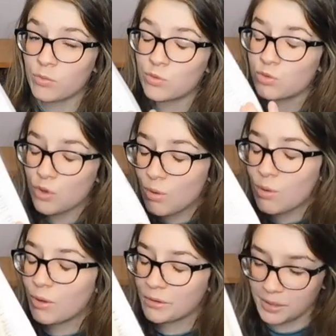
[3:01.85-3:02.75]
so
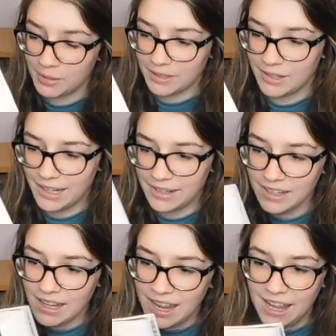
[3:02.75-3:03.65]
close to being done,
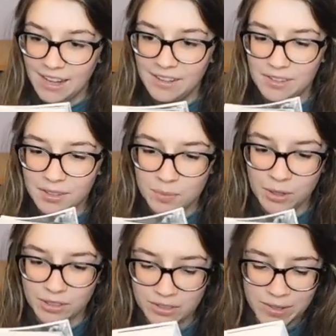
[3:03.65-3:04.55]
and this
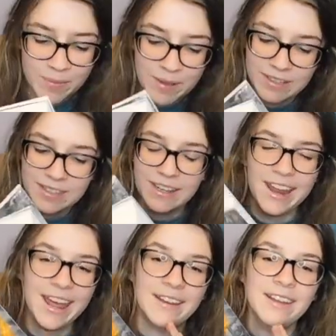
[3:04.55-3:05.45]
book is so amazing,
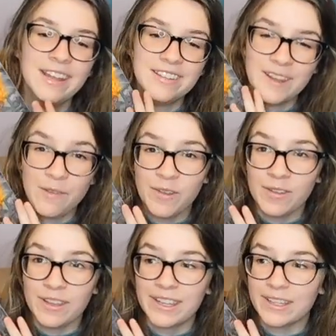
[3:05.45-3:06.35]
and
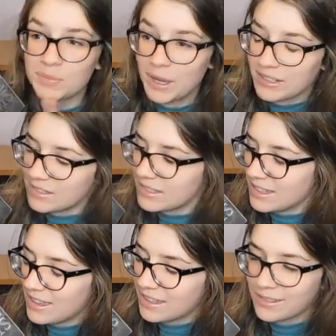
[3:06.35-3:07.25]
definitely expect to
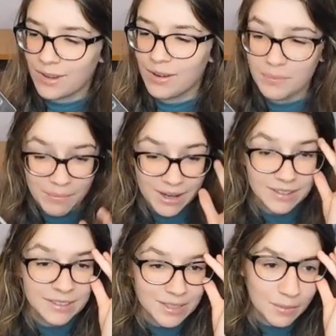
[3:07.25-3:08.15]
see this on my
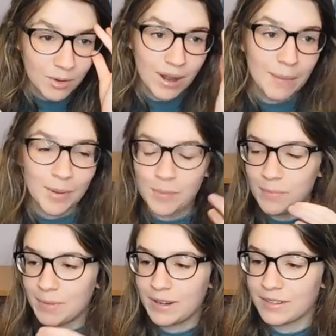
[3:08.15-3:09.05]
December
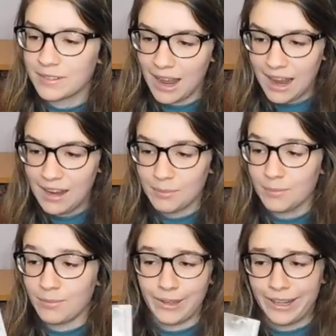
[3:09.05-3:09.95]
wrap-up because
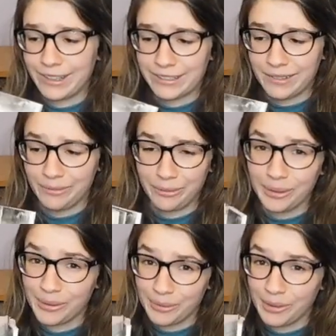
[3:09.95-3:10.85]
I'm, like I said,
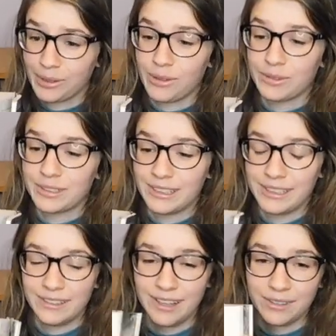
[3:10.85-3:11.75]
really, really close to
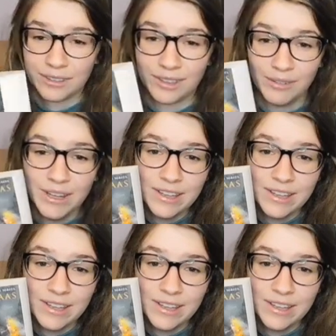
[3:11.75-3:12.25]
getting done, so